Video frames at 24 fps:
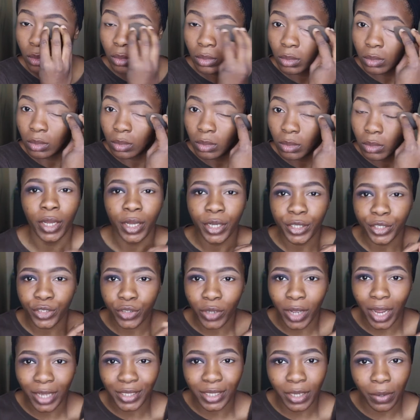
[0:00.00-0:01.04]
So
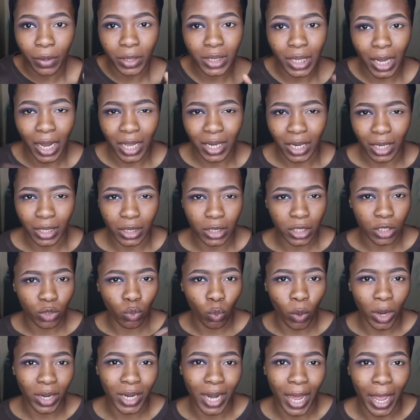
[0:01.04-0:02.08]
guys, I went ahead and did
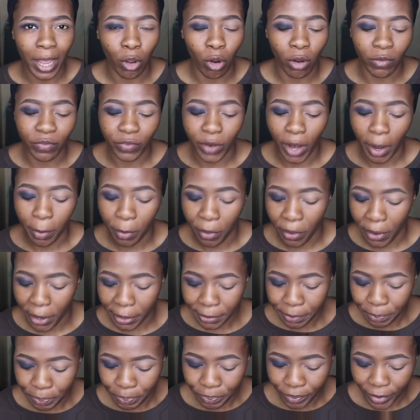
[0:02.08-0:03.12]
one eye off
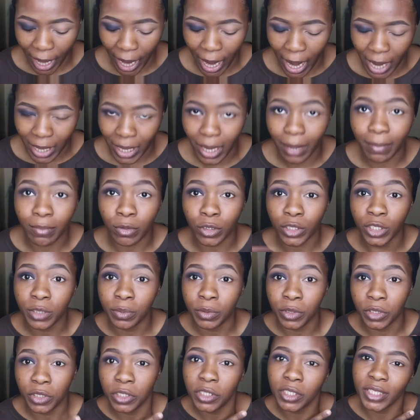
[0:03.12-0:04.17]
camera, and I'm going to
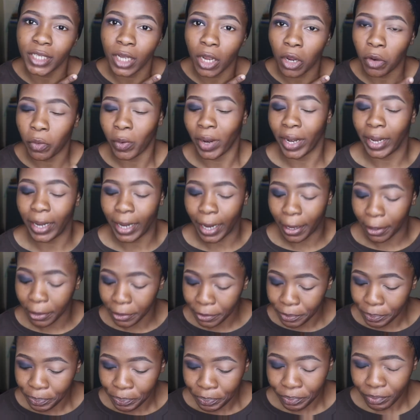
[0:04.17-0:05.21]
be doing the second one
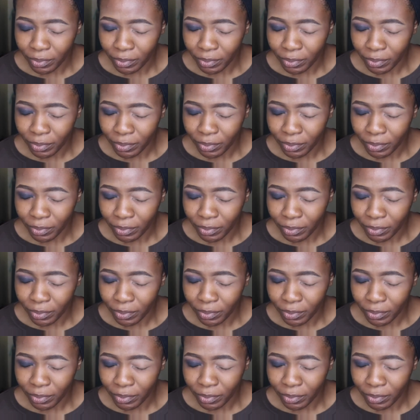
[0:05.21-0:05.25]
now.